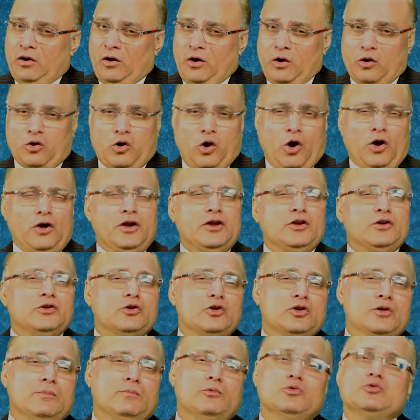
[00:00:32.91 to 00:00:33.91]
according to
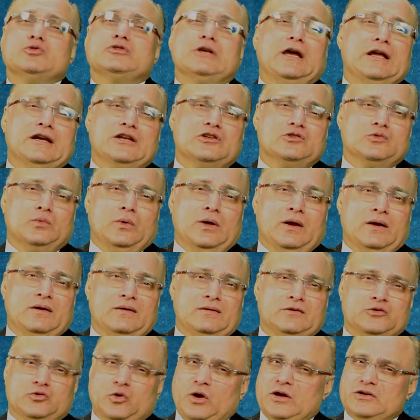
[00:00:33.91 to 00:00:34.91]
your moon sign as well.
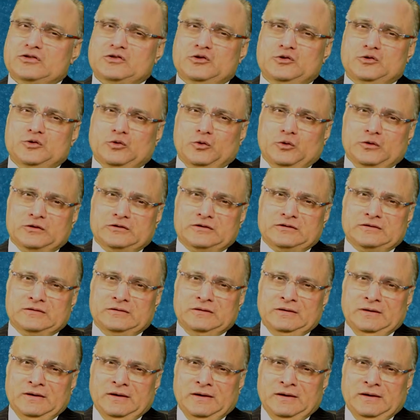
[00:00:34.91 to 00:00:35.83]
Choice is yours.